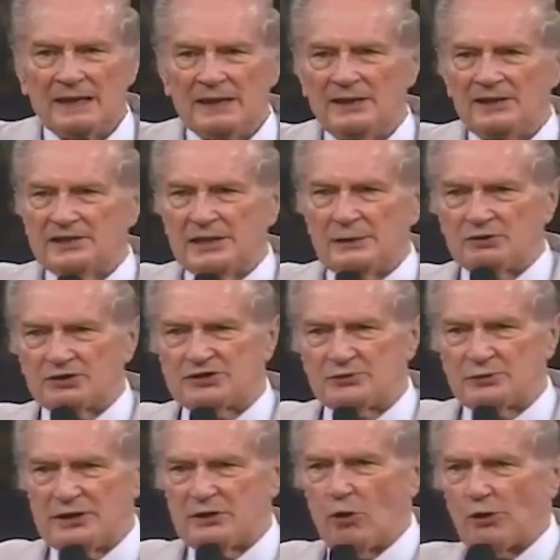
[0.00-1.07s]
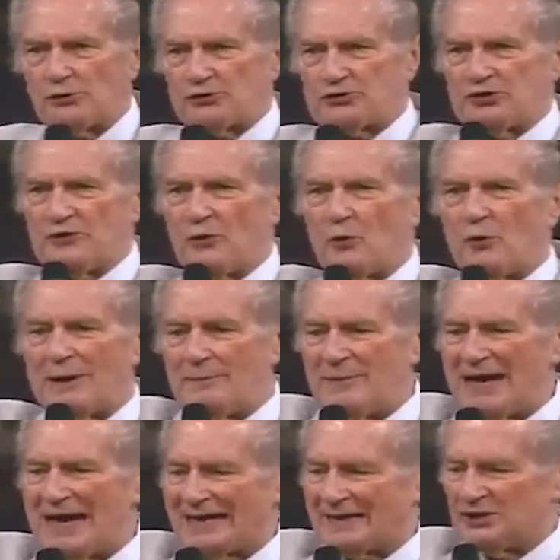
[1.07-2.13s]
She was three quarters of the way
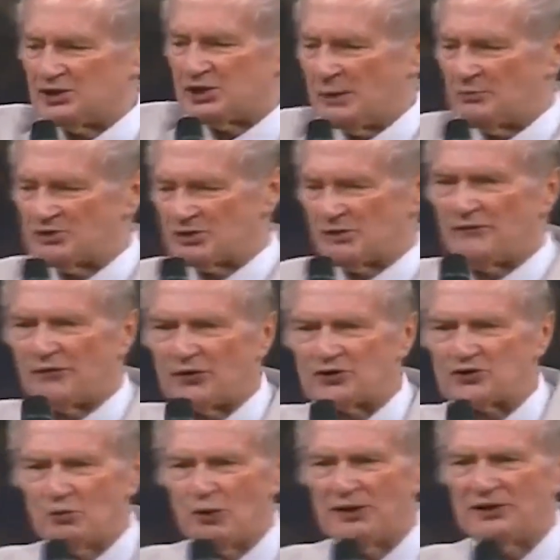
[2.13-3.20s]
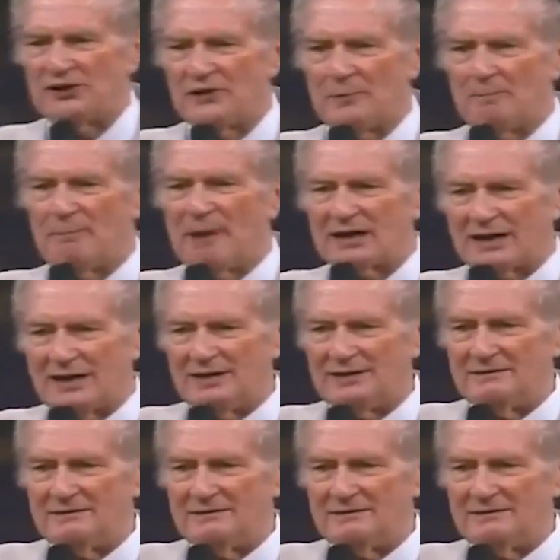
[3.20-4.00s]
back, and she was the first one to the bucket.